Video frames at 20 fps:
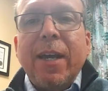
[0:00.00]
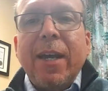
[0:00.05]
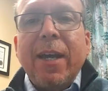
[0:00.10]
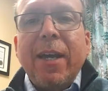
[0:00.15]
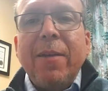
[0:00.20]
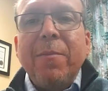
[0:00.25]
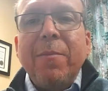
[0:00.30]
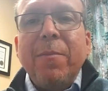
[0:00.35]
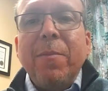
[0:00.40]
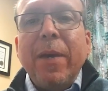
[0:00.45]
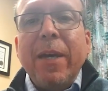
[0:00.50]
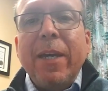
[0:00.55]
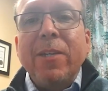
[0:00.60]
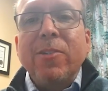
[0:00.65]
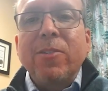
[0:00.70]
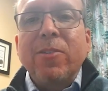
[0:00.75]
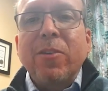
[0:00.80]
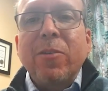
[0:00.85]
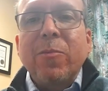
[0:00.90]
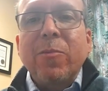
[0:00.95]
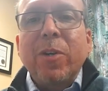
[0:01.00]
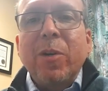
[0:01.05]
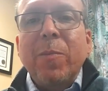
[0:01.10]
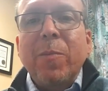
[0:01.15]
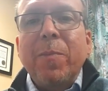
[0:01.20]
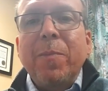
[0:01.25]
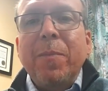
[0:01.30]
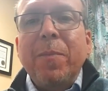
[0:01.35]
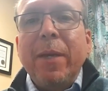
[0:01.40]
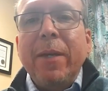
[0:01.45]
and making sure that we were
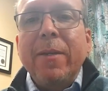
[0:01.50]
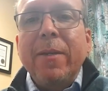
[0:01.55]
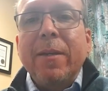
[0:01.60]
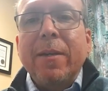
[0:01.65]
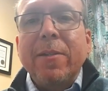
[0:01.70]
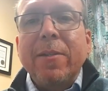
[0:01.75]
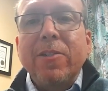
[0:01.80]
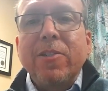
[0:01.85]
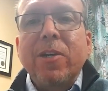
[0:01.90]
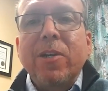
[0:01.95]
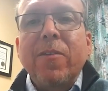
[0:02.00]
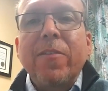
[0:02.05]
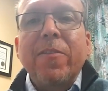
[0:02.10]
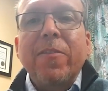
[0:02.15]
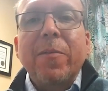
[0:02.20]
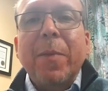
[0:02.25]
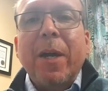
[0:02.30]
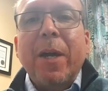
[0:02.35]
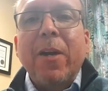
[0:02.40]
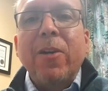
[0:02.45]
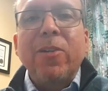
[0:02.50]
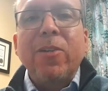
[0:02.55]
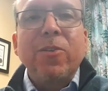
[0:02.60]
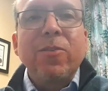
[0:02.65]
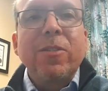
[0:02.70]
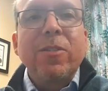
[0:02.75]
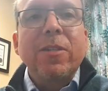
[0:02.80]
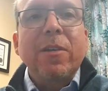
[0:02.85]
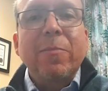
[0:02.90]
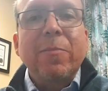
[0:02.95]
being conservative about our
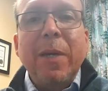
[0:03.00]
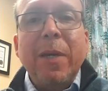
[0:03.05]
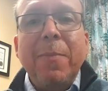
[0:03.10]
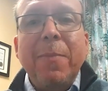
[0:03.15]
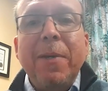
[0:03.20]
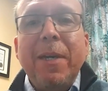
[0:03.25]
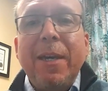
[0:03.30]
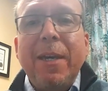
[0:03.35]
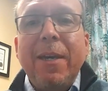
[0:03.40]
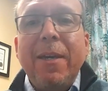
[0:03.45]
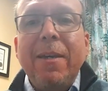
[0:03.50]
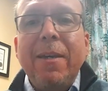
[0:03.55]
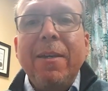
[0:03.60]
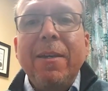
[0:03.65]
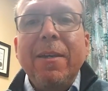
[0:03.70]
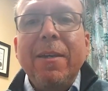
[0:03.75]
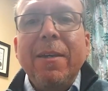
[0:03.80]
use of PPE,